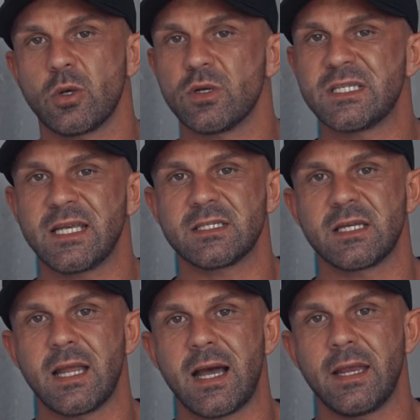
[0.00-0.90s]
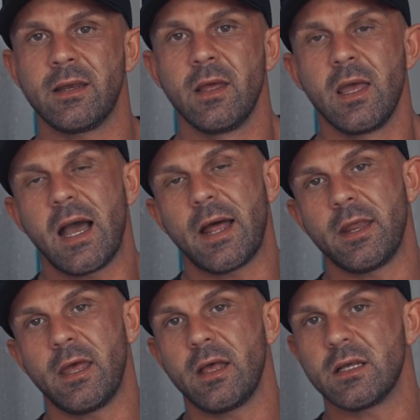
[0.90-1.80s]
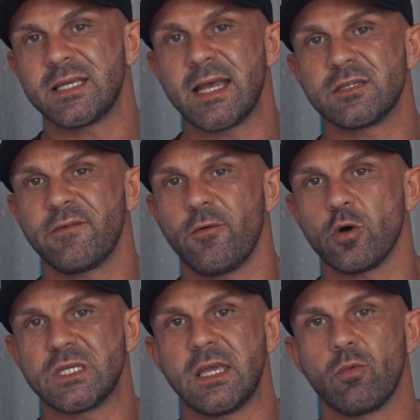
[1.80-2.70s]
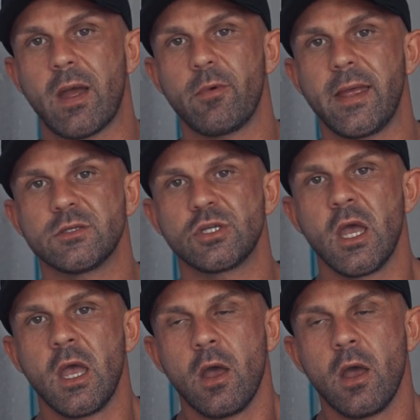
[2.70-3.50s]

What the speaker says: so a 6 to 9 and a 10 to 14 rep range.